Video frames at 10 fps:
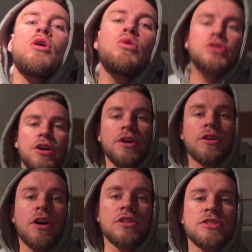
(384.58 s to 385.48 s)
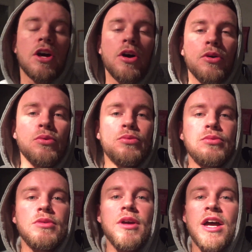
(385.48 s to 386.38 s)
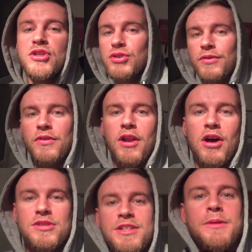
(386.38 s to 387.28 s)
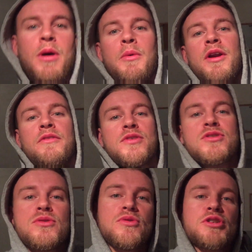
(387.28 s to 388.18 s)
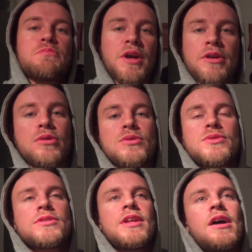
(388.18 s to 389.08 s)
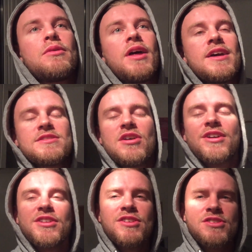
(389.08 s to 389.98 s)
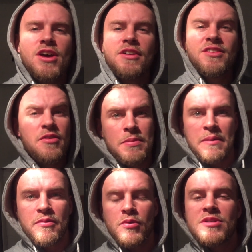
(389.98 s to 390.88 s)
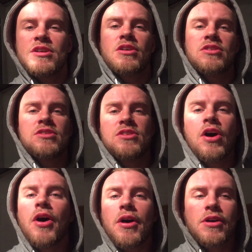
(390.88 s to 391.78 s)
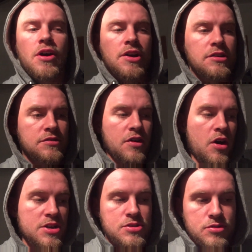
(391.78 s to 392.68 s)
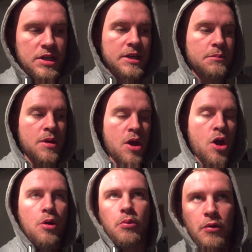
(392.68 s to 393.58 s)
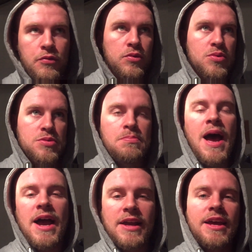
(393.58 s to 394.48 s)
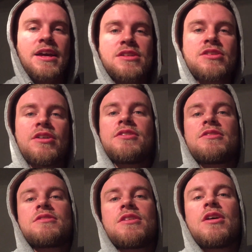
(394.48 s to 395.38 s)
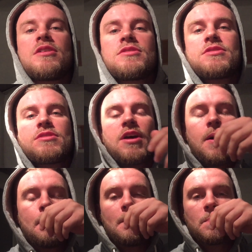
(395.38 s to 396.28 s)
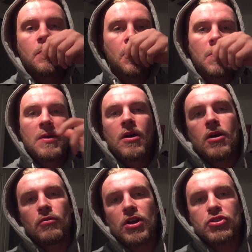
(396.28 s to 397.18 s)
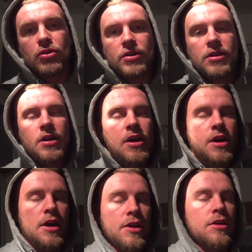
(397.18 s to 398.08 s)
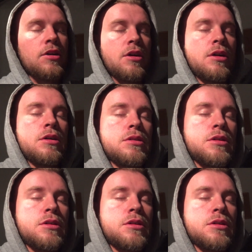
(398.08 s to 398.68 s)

What's going on, guys? So as you saw from the last clip, I went over to Sprinkles. Now that is like a dessert, you've never been before, it's like a dessert kind of ice cream, waffles, pancakes, kind of desserts restaurant. And oh,